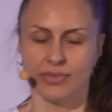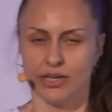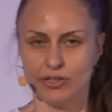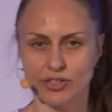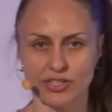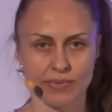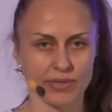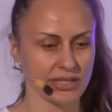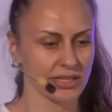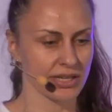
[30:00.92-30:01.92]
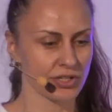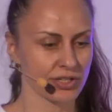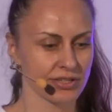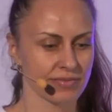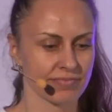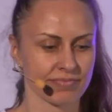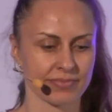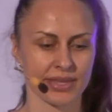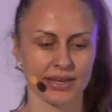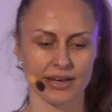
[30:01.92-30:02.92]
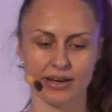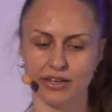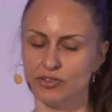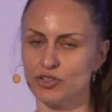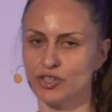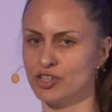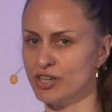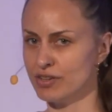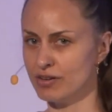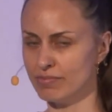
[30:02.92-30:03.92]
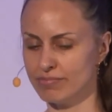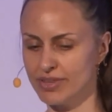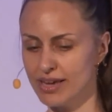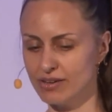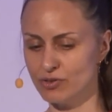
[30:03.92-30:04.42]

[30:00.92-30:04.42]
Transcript: you just keep the extension, you just change then you